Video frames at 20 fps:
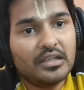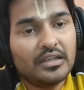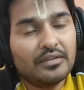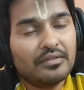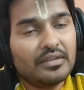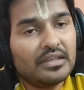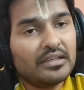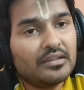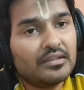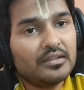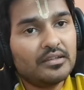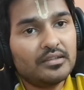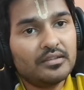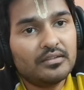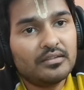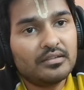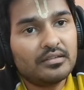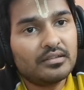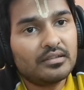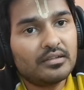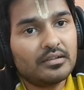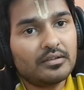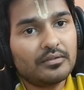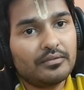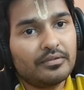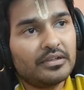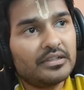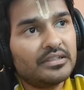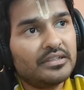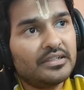giving us
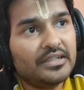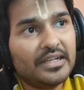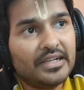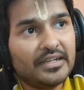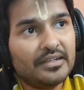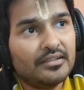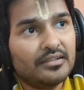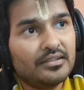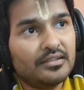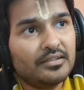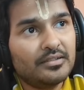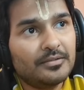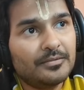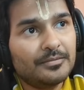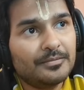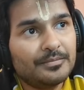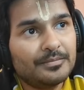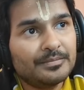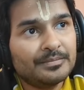further dates.